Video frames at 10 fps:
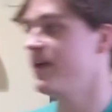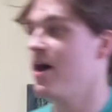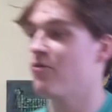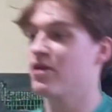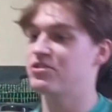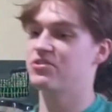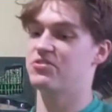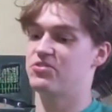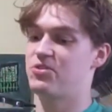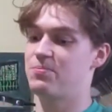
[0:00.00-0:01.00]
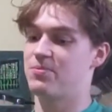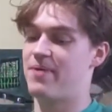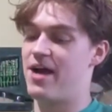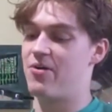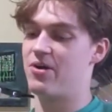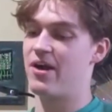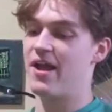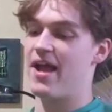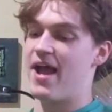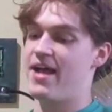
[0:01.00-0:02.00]
now Russia's a superpower,
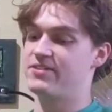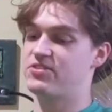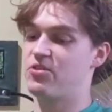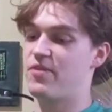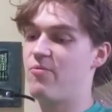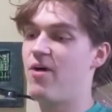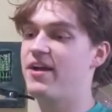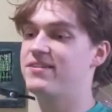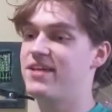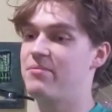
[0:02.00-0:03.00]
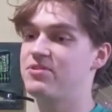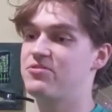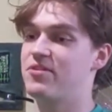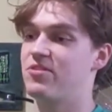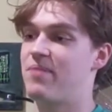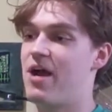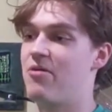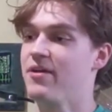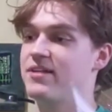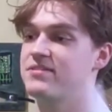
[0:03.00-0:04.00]
and so they want to demonstrate their
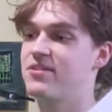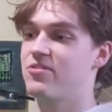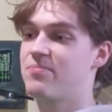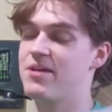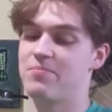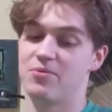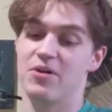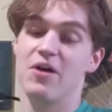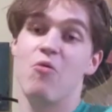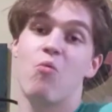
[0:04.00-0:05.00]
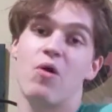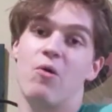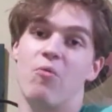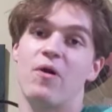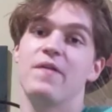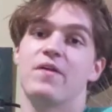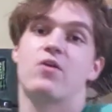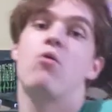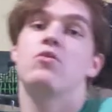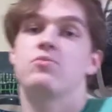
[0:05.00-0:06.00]
power against other people. We're in the
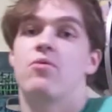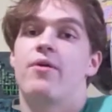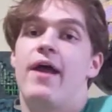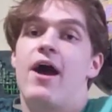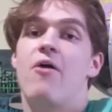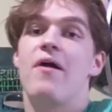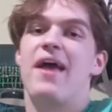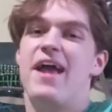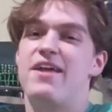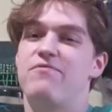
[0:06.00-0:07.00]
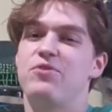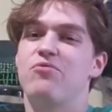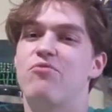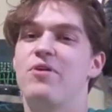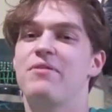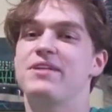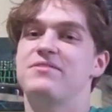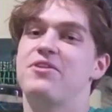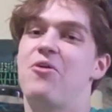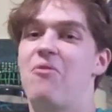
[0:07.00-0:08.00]
Cold War now, and if you really
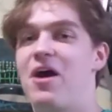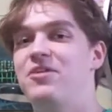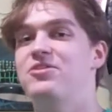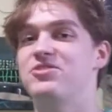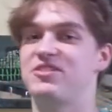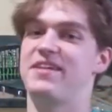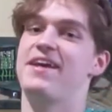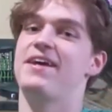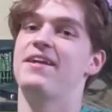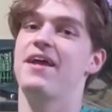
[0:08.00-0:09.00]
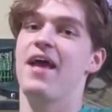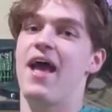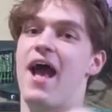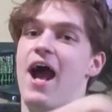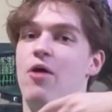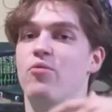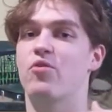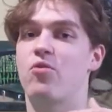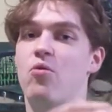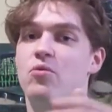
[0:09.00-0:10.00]
don't understand how the
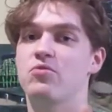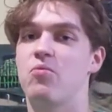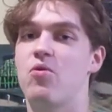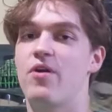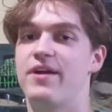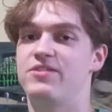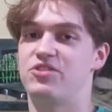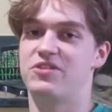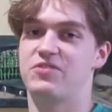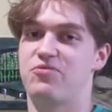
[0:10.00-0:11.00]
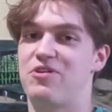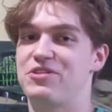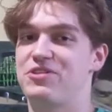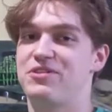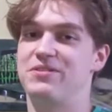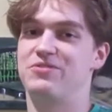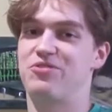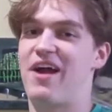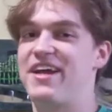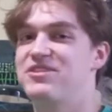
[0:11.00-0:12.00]
Cold War is just Russia
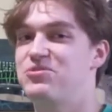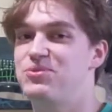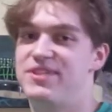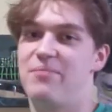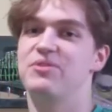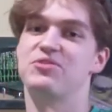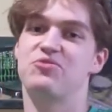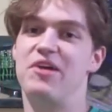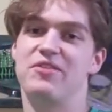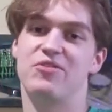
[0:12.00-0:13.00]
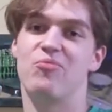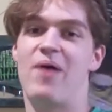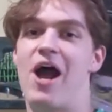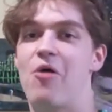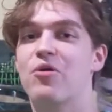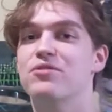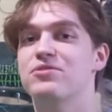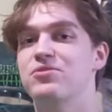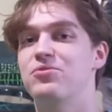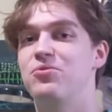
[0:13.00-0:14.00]
trying to demonstrate their power
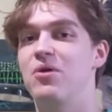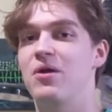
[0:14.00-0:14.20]
to,